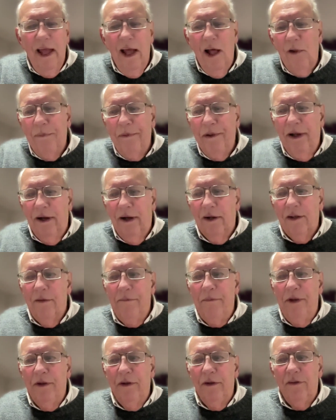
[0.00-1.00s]
helping our
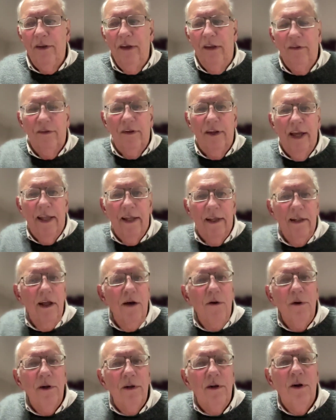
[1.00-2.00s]
communities get
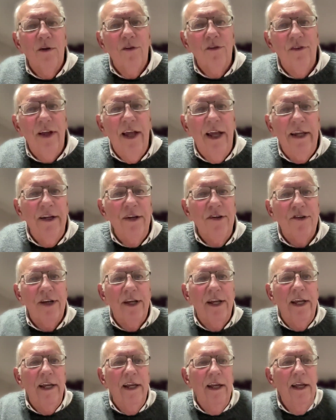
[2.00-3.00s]
lower cost
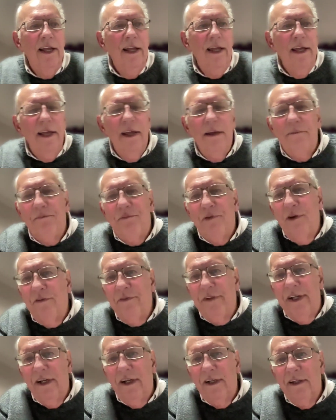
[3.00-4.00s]
energy,
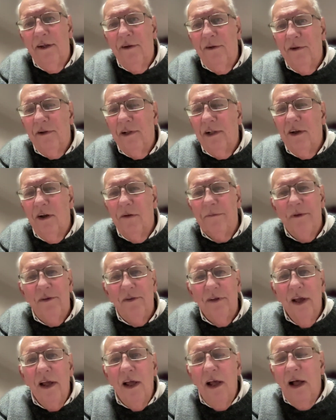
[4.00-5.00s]
improving our local
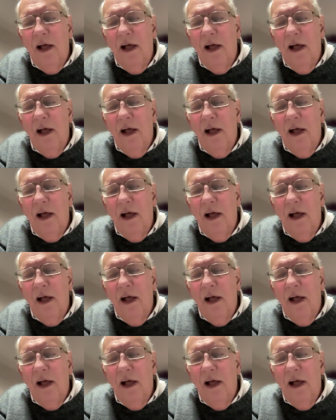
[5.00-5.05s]
economies.